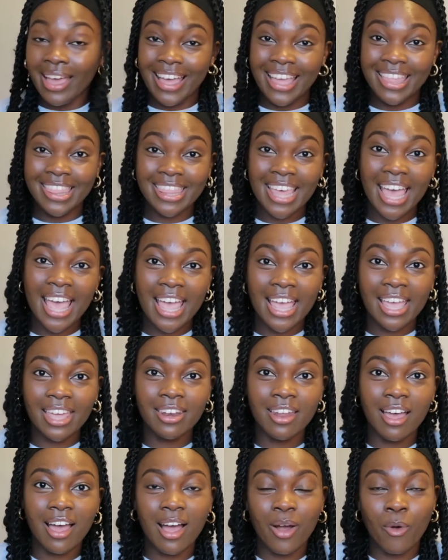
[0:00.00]
And
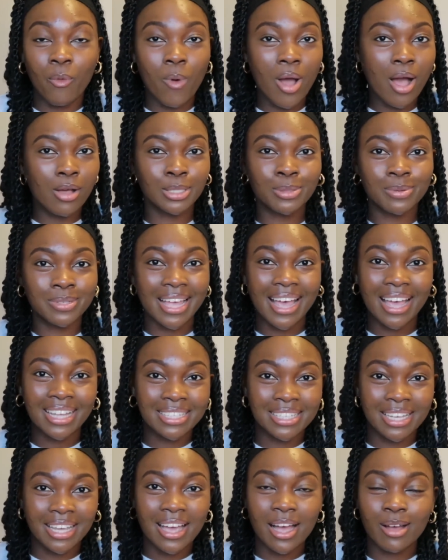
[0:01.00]
then whilst I was
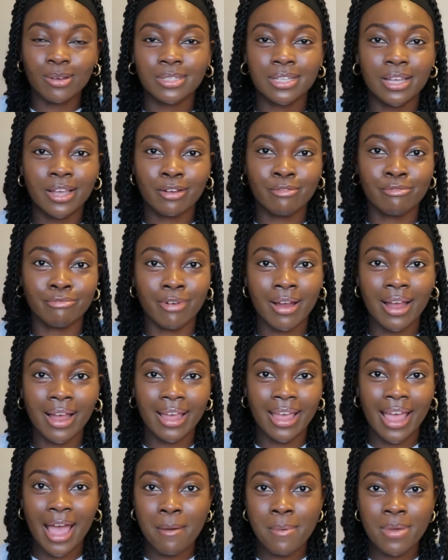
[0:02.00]
at it, I was like,
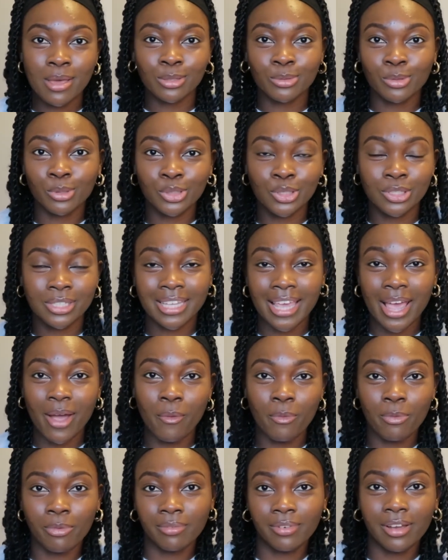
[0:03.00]
right, I may as well just get
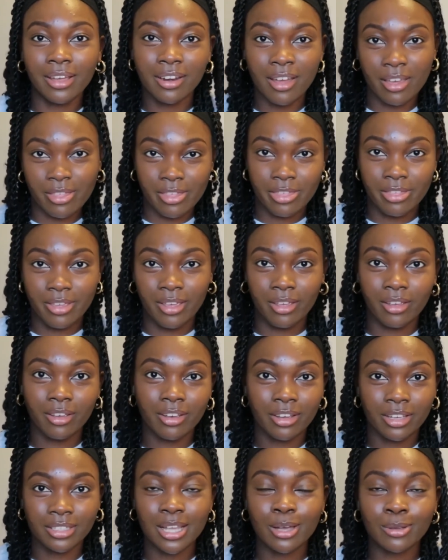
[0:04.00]
another thing,
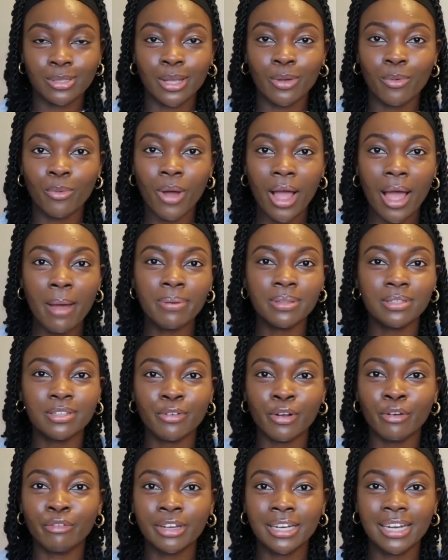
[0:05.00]
because I was like, what happens if
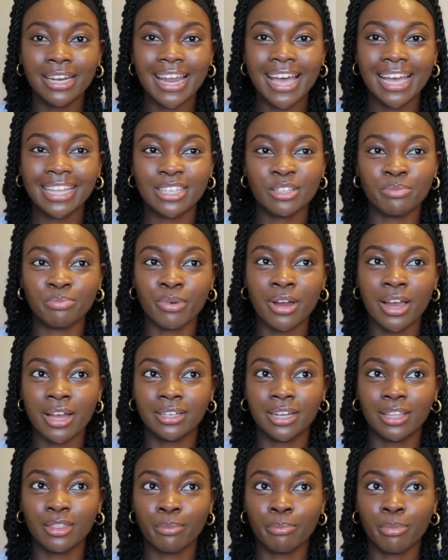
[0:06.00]
I really like this
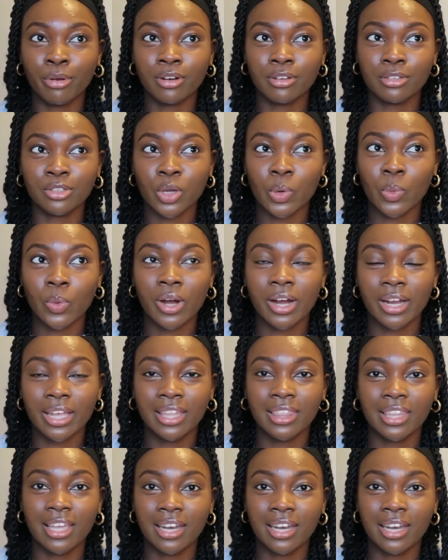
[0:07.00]
brand and the products are working?